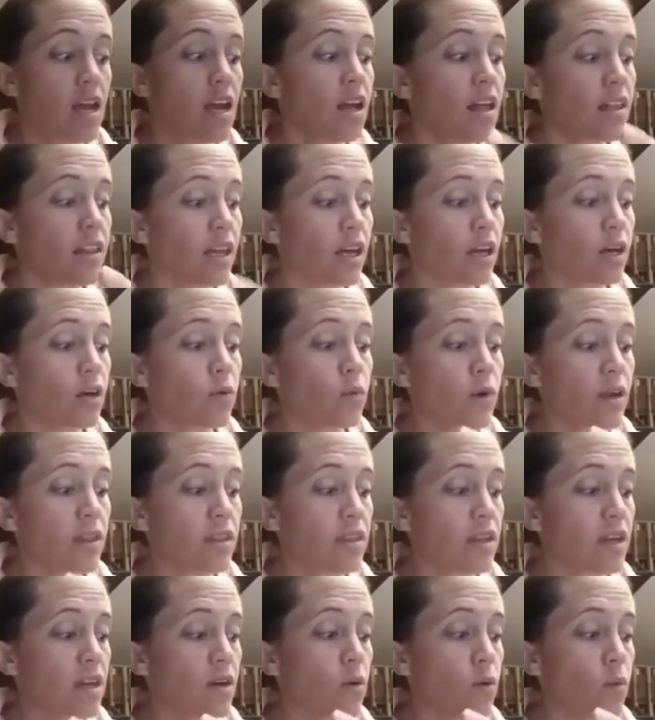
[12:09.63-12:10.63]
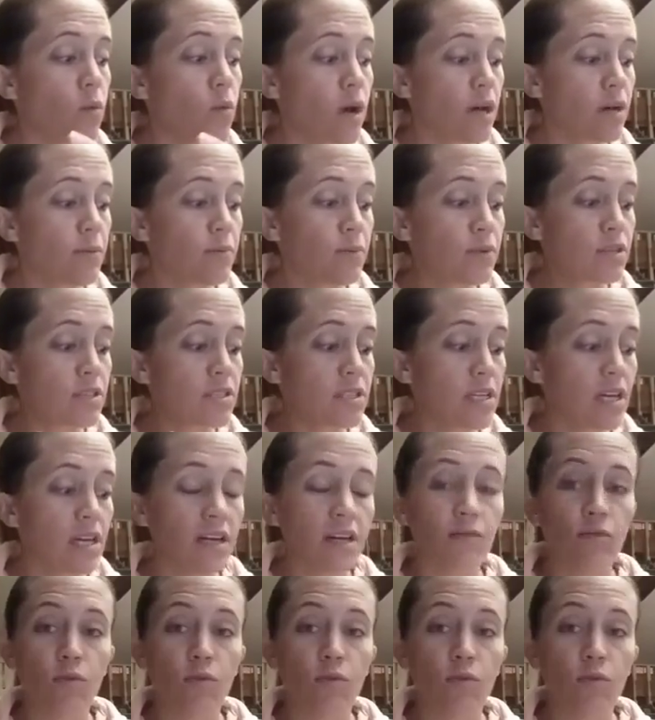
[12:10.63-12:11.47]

They are within 1% of